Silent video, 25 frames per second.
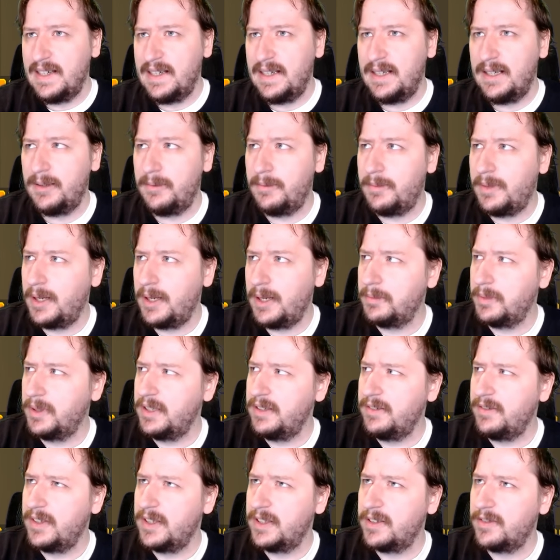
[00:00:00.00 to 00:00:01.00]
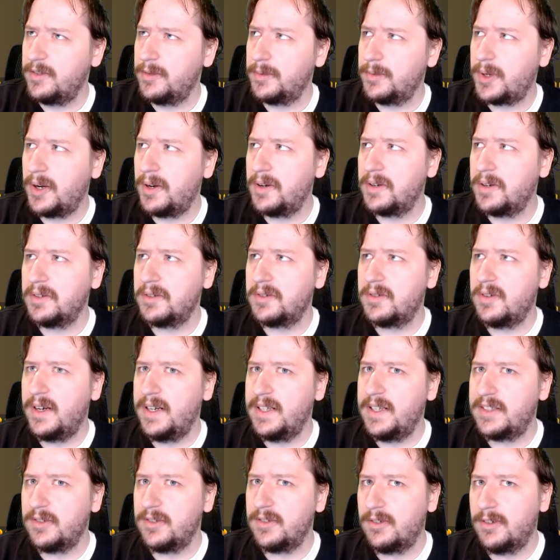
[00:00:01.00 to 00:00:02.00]
I believe either from cargo
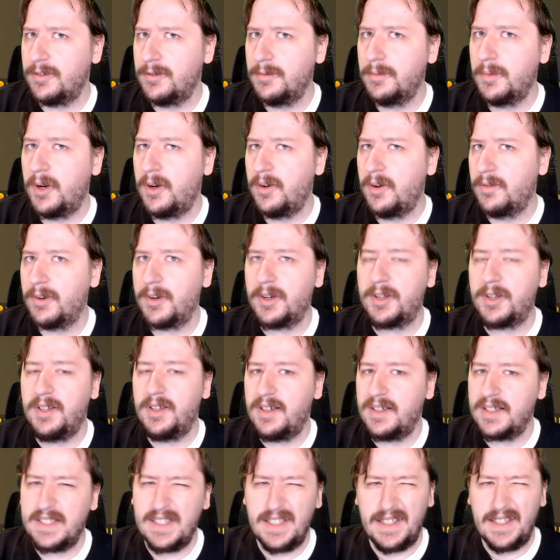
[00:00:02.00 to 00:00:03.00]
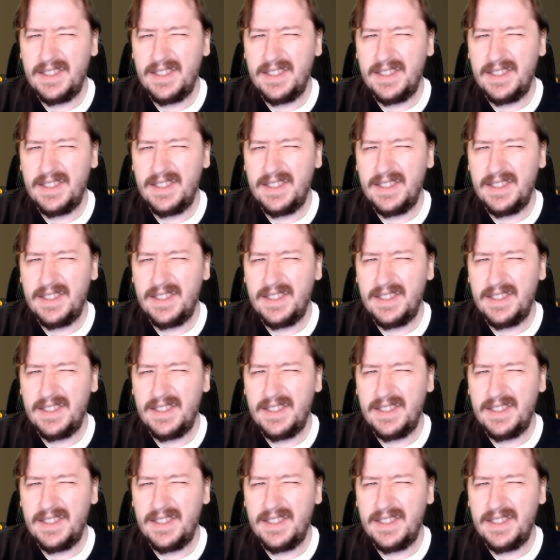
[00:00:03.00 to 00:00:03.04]
crates or from overclocks.